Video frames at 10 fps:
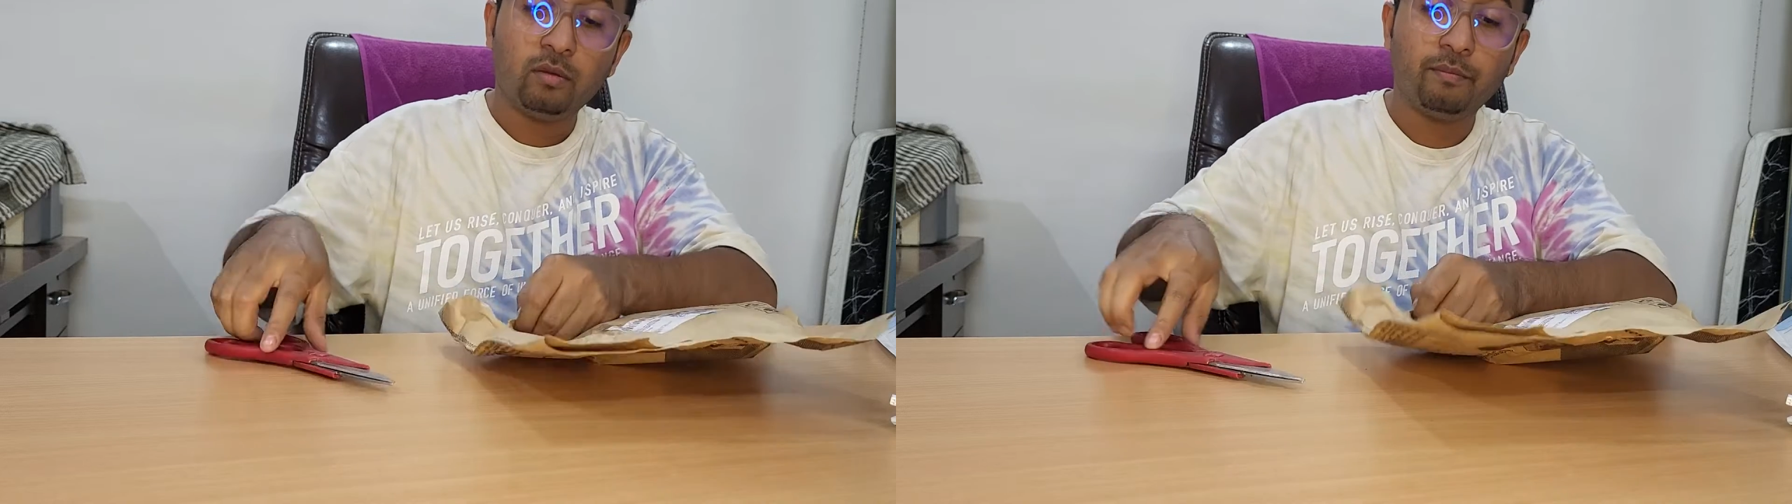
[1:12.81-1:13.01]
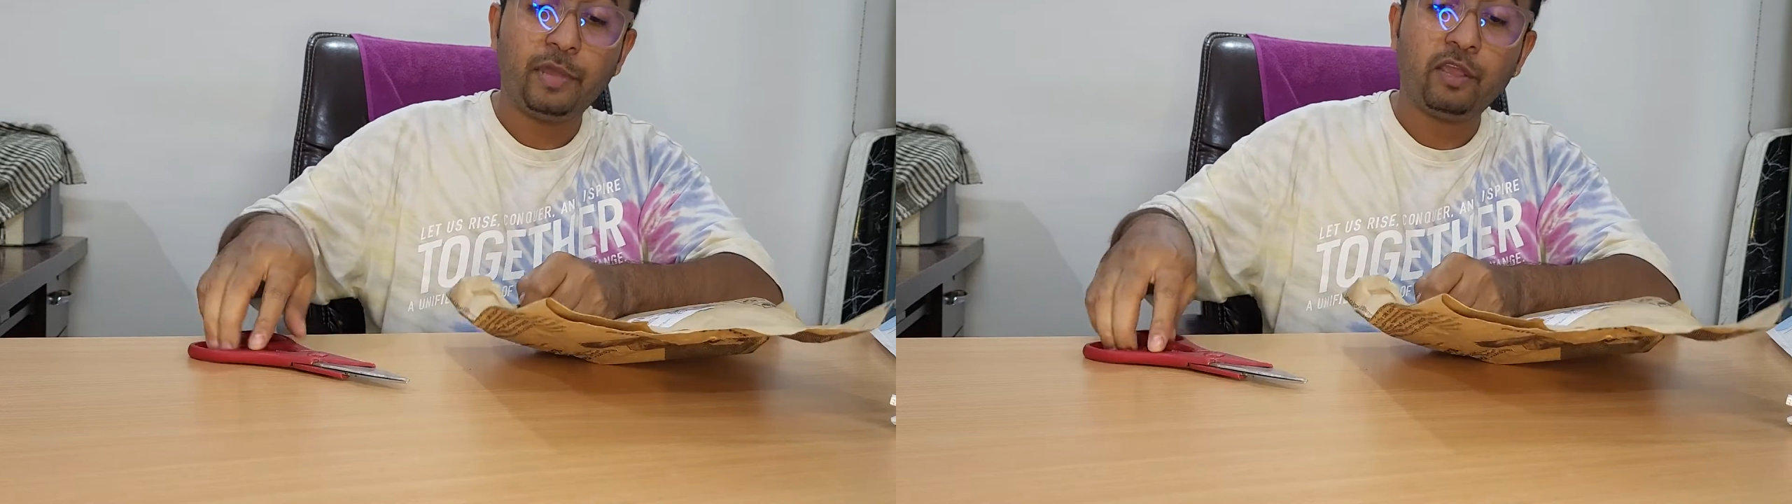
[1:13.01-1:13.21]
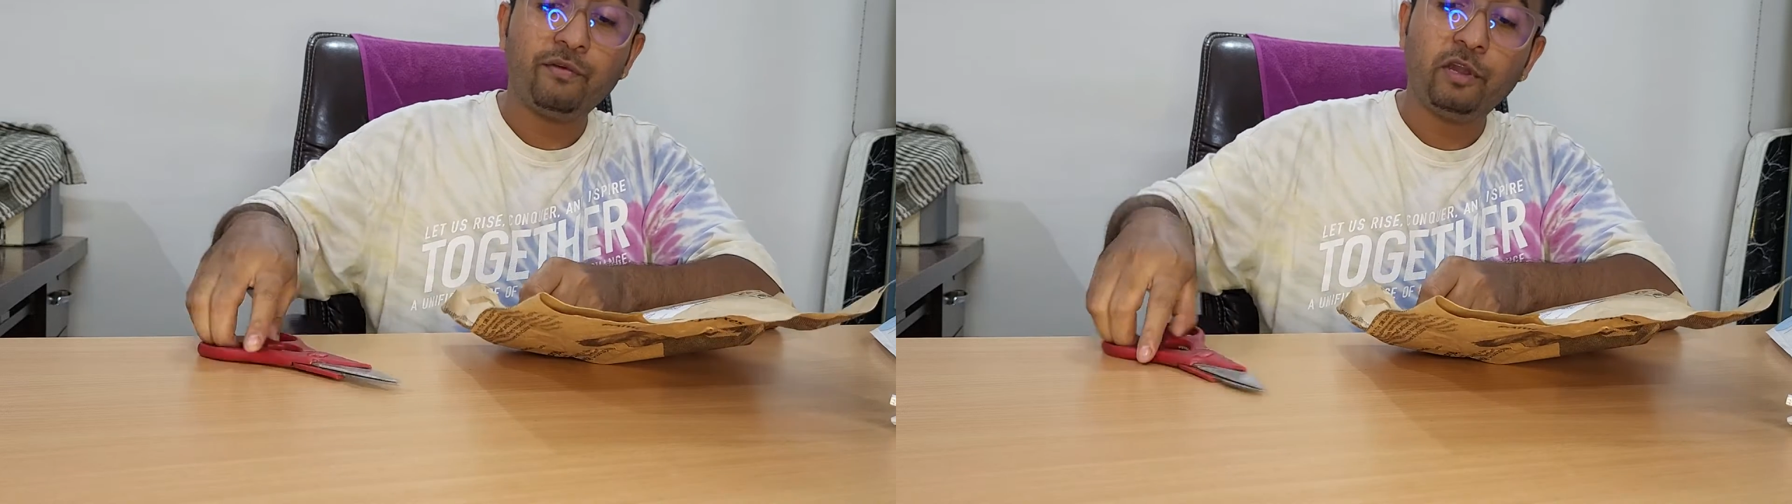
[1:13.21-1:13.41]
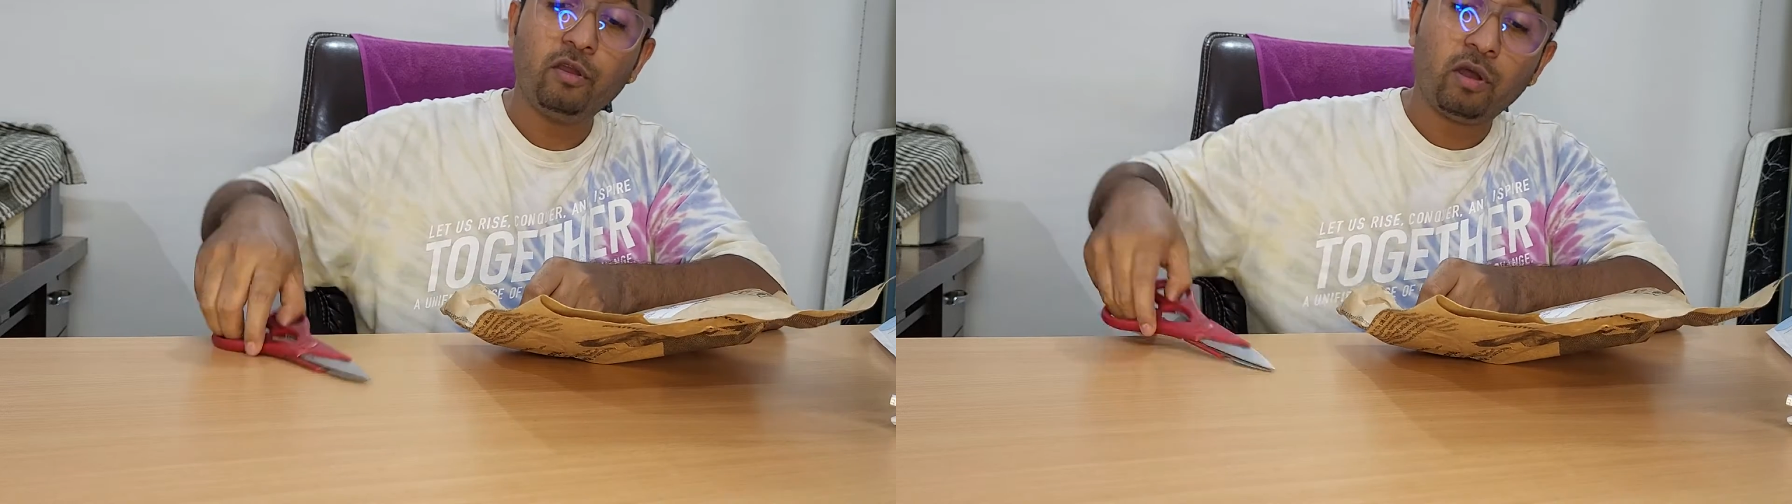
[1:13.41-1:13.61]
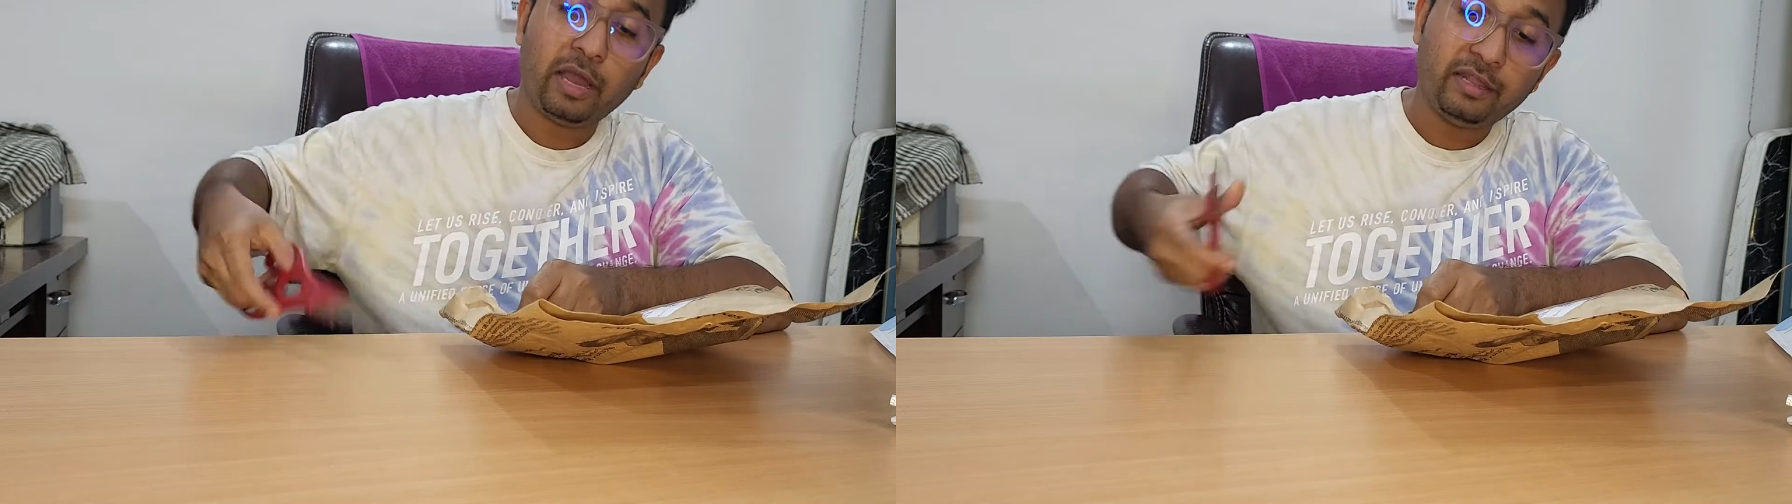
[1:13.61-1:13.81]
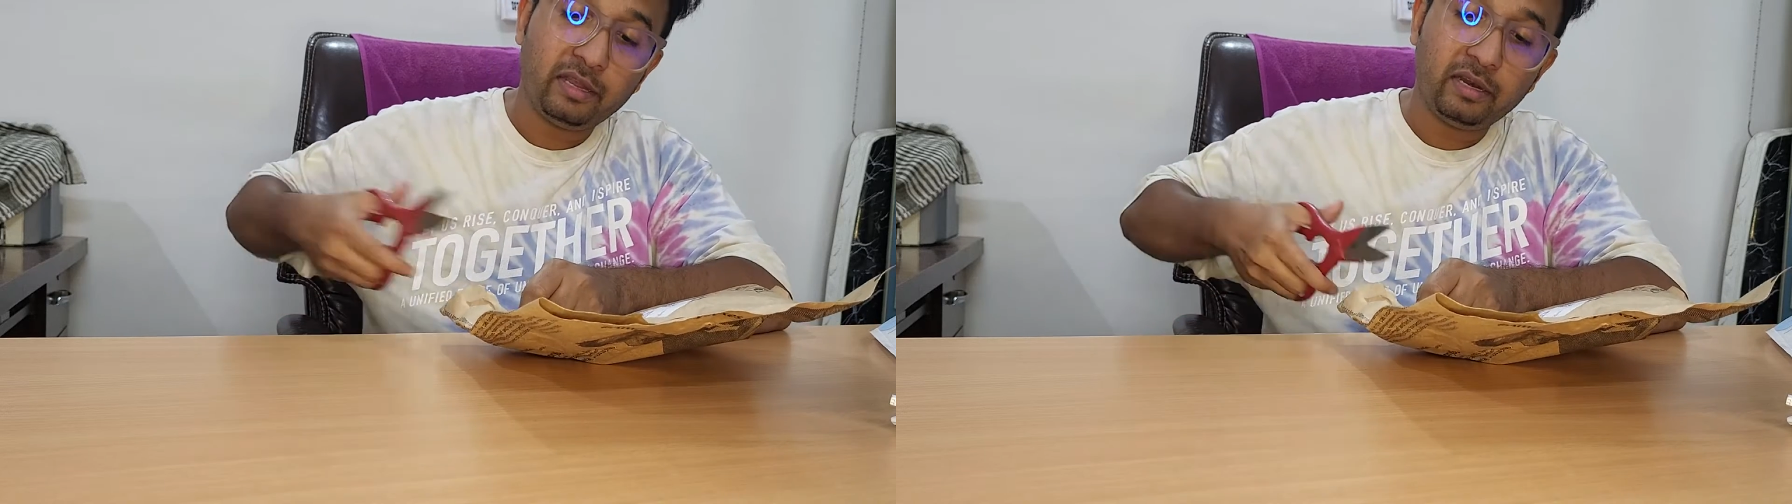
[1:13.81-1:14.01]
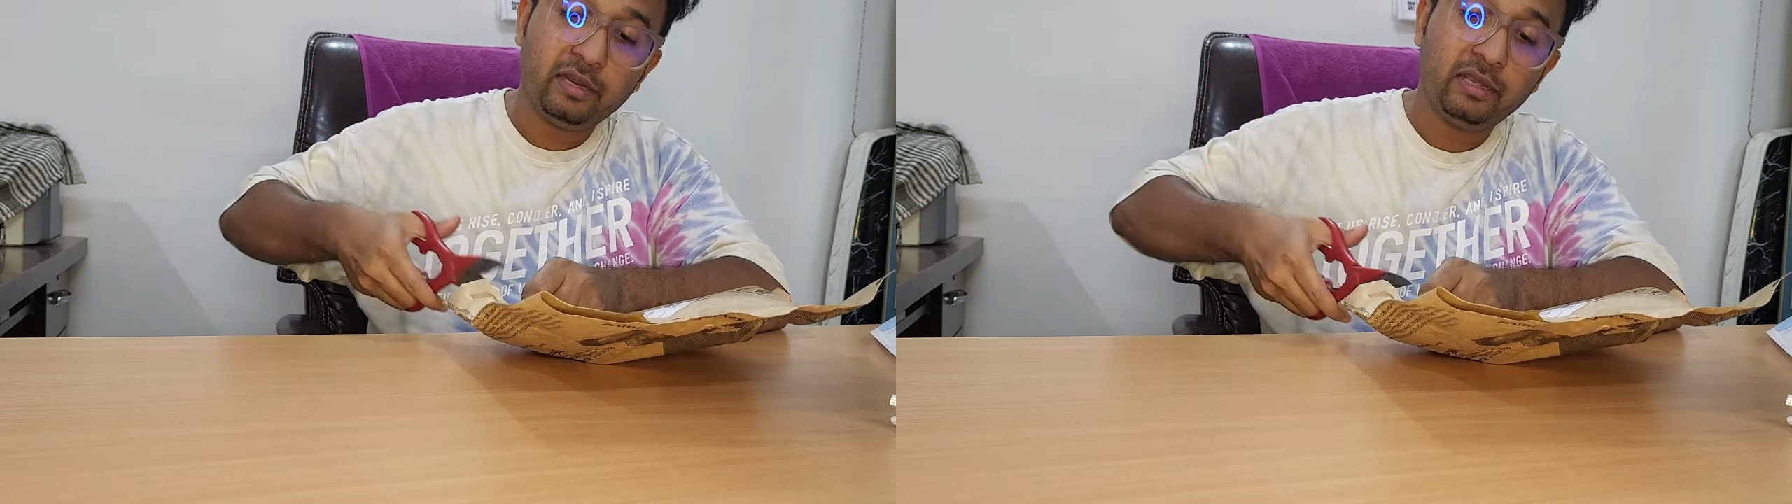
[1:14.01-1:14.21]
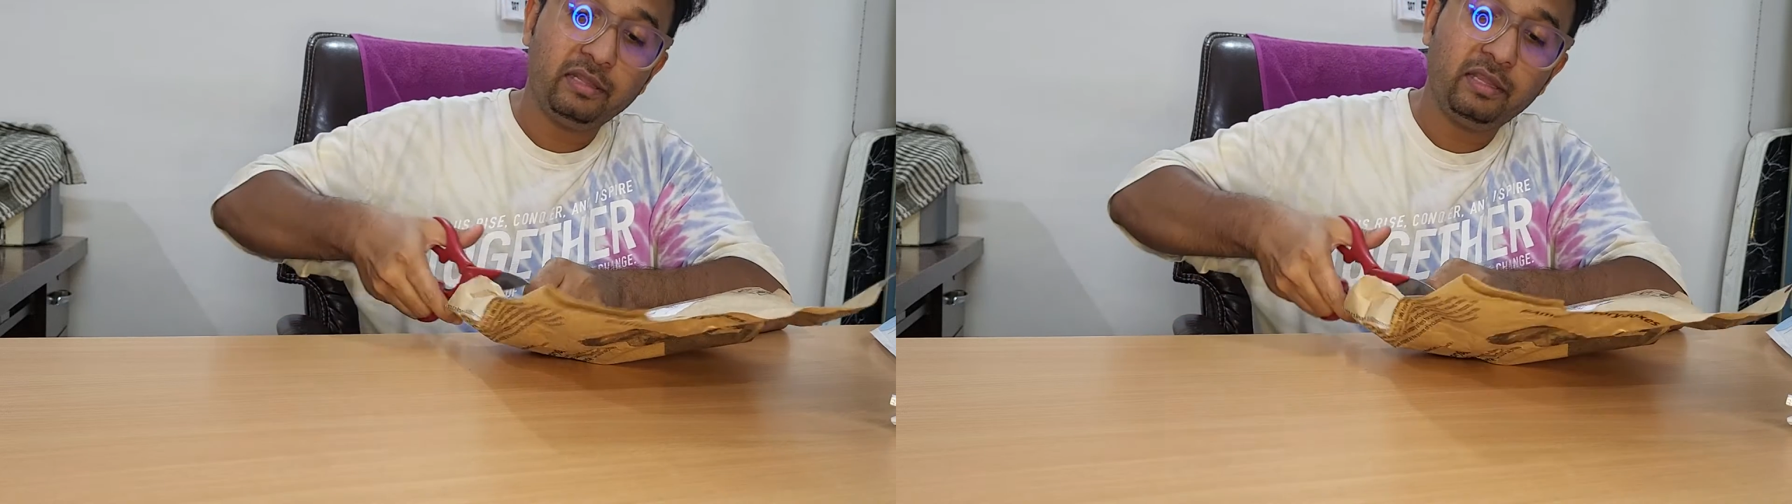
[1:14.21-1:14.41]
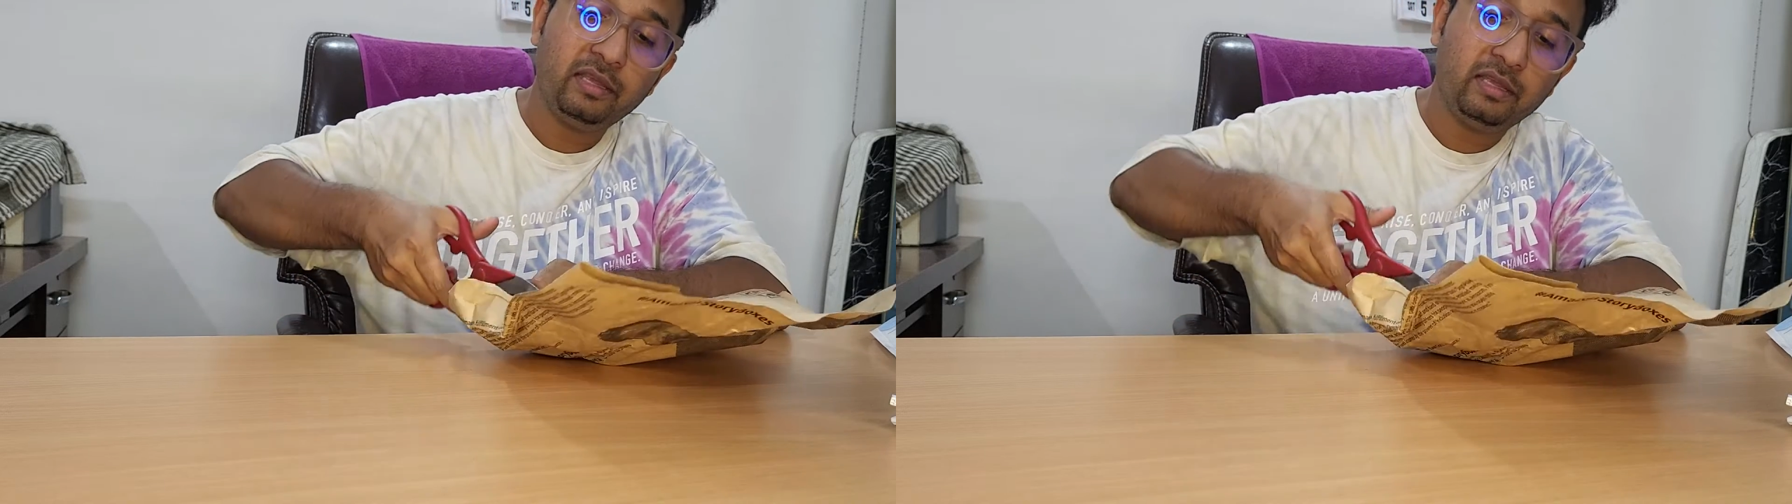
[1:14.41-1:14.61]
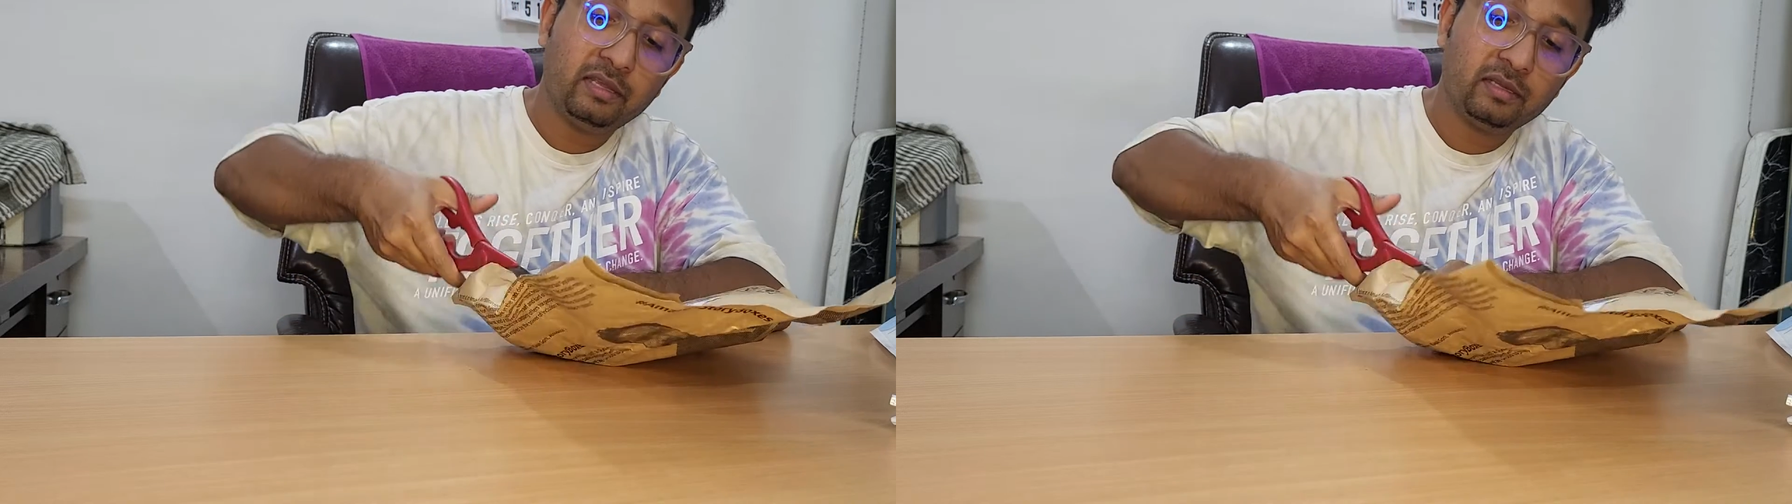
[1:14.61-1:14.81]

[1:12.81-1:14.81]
make video either in Hindi.